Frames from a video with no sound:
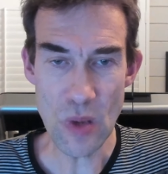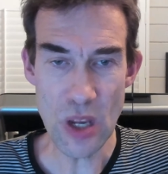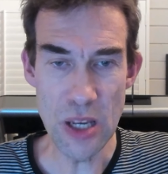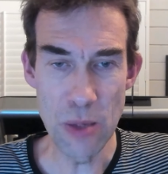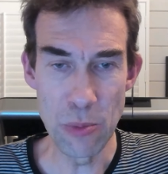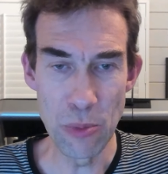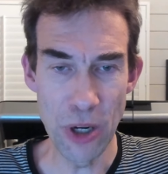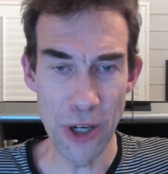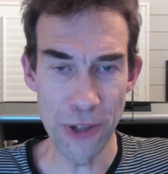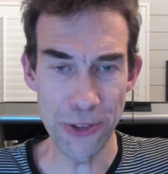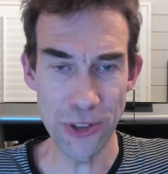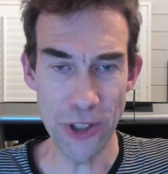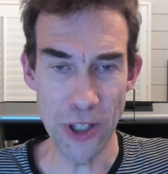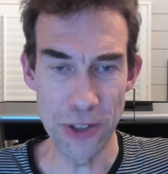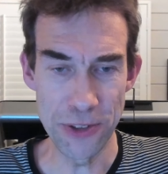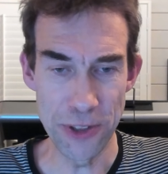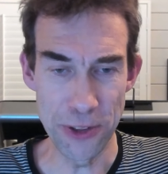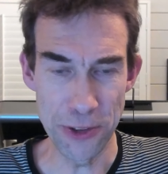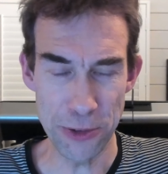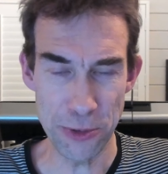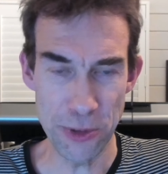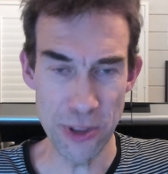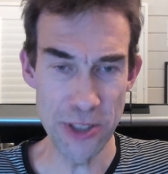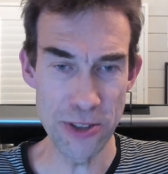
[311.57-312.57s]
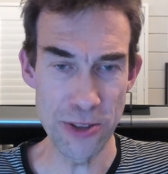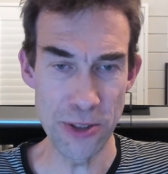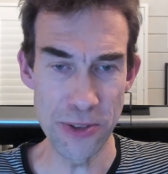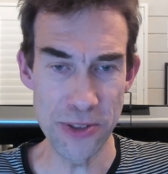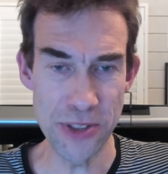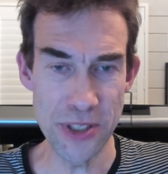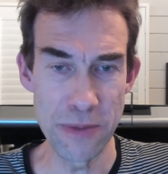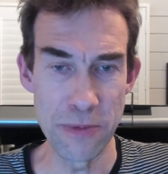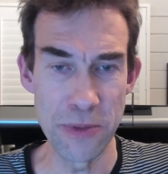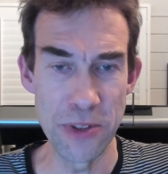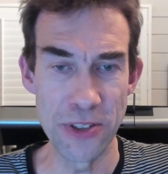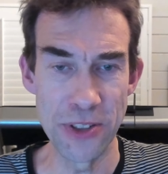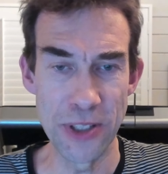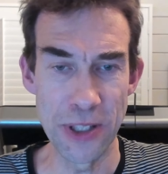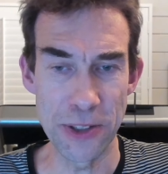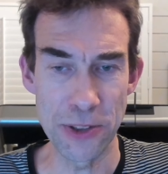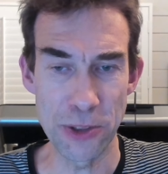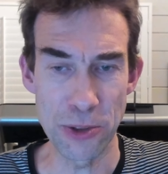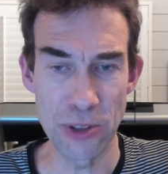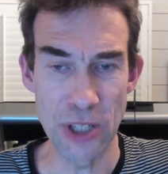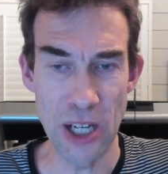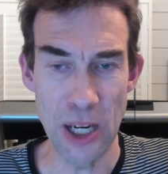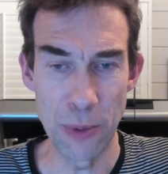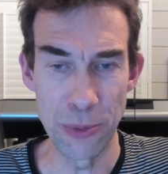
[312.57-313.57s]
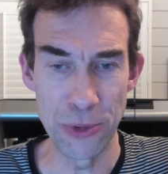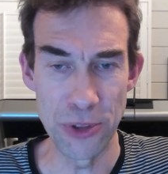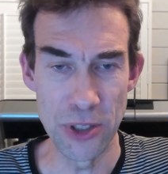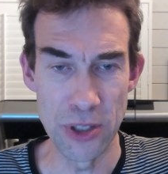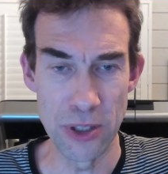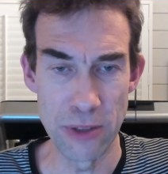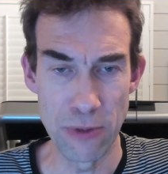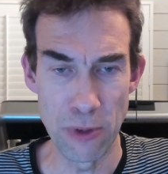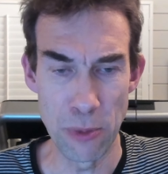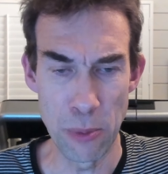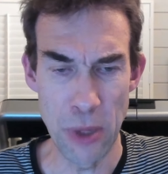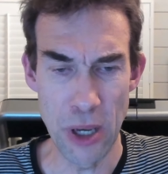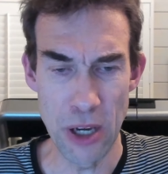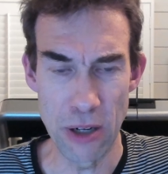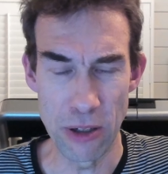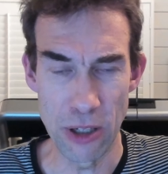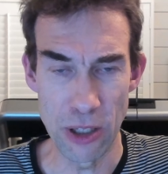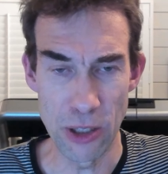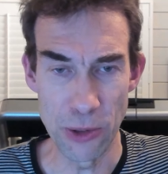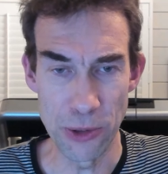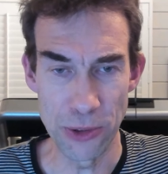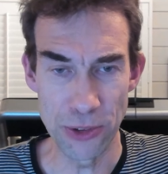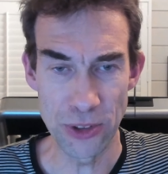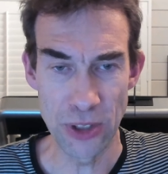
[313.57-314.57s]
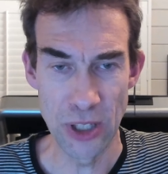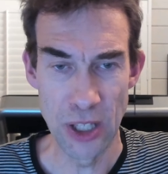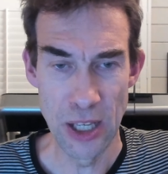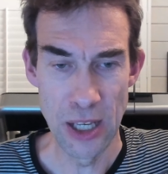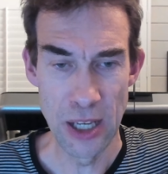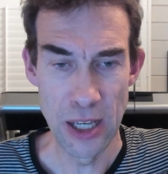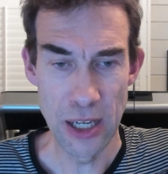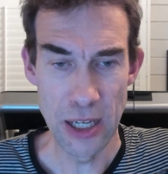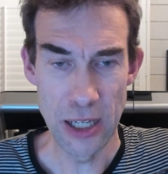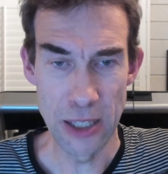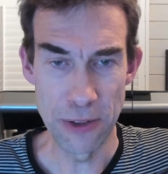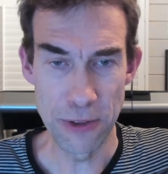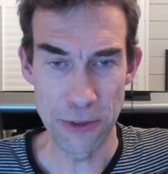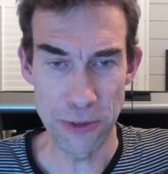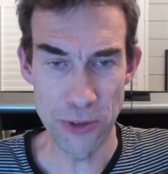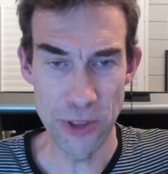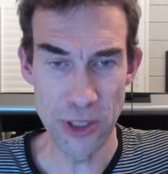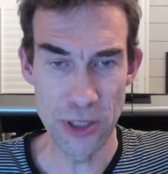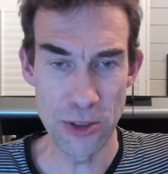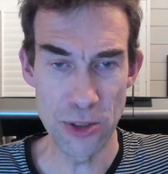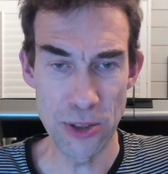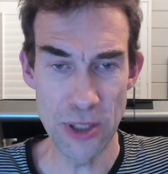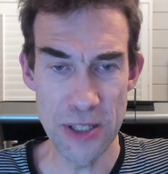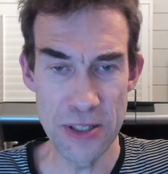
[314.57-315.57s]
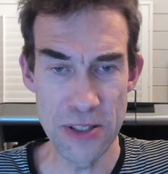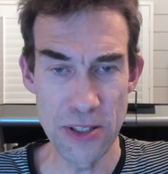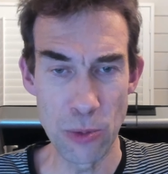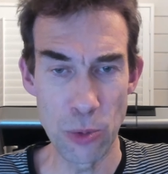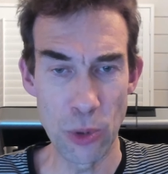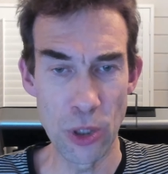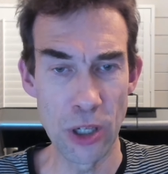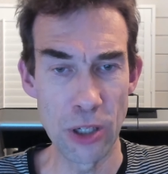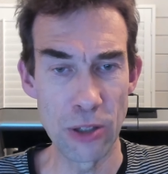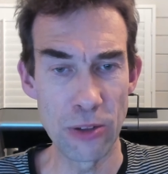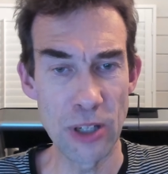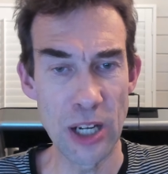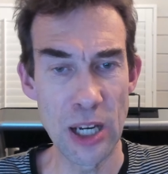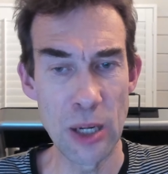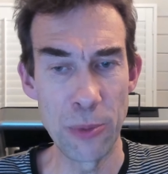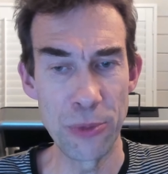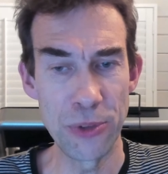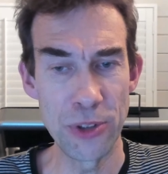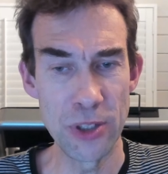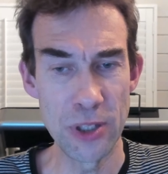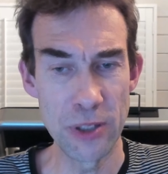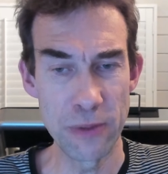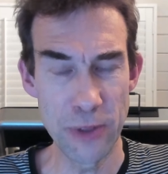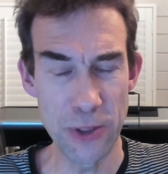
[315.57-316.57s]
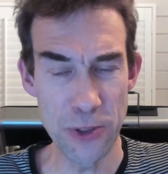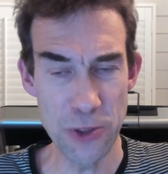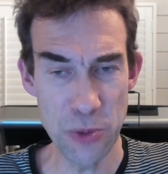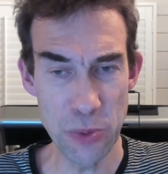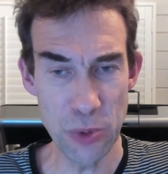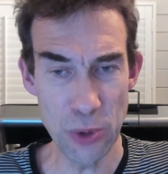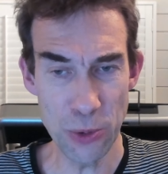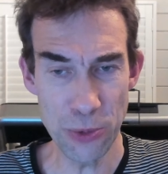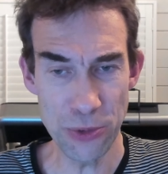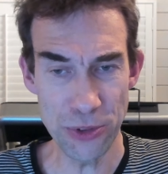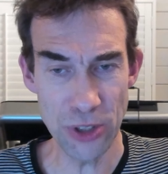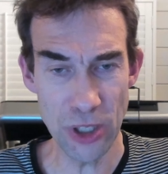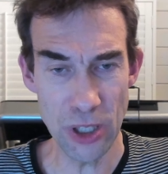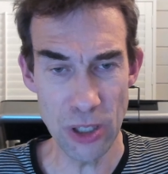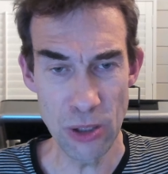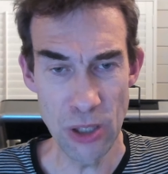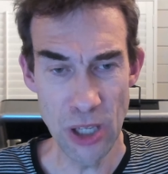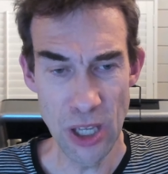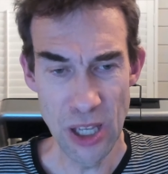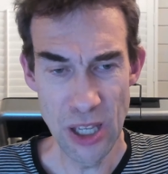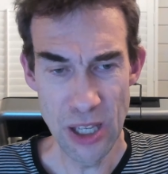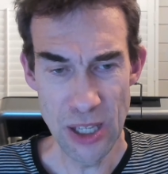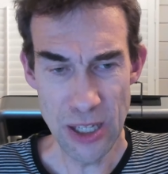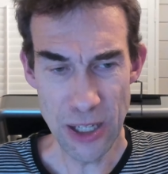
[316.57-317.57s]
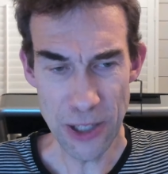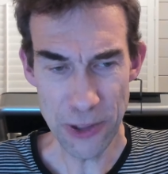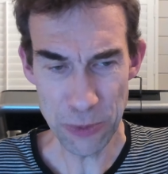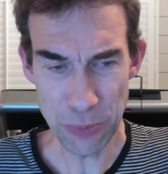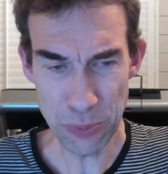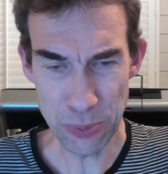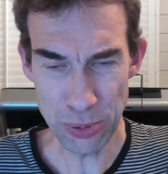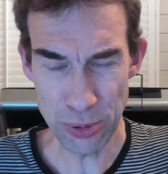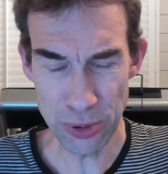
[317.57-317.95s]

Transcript: In my size, it's 376 grams in the Vomeros and 381 grams in the Invincible. So that's